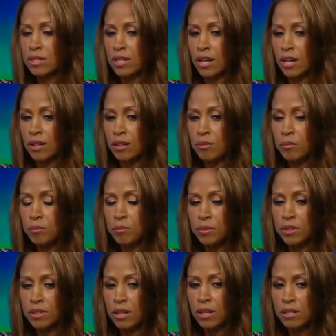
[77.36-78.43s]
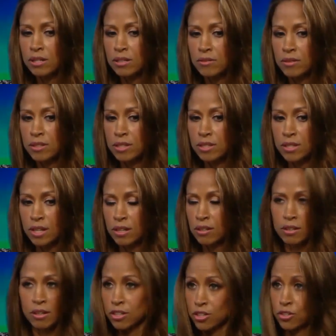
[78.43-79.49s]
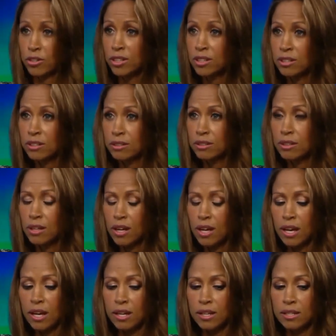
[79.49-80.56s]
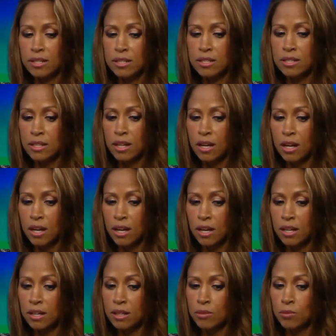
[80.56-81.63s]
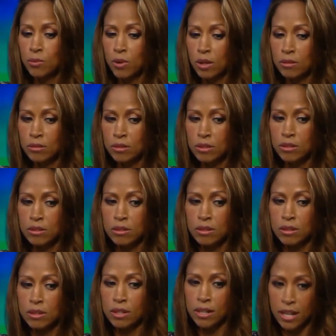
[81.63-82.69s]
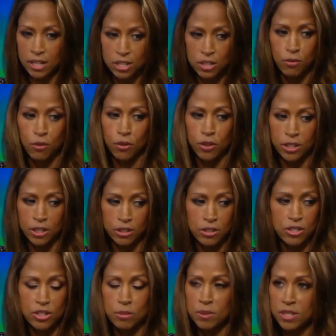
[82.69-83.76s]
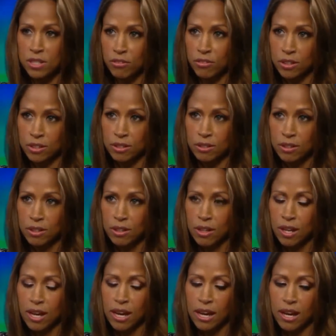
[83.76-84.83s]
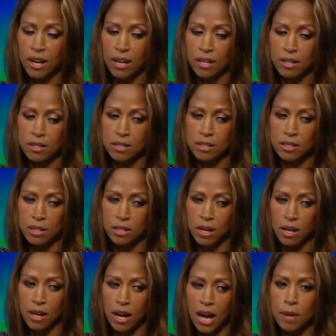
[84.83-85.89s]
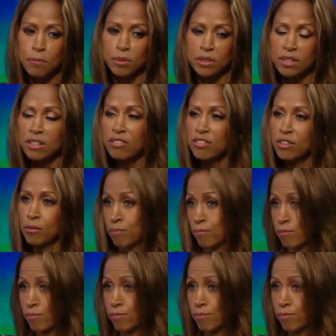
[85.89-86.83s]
say because of the state of the country. Mm-hmm. And I want the next 4 years to be different. And I believe him.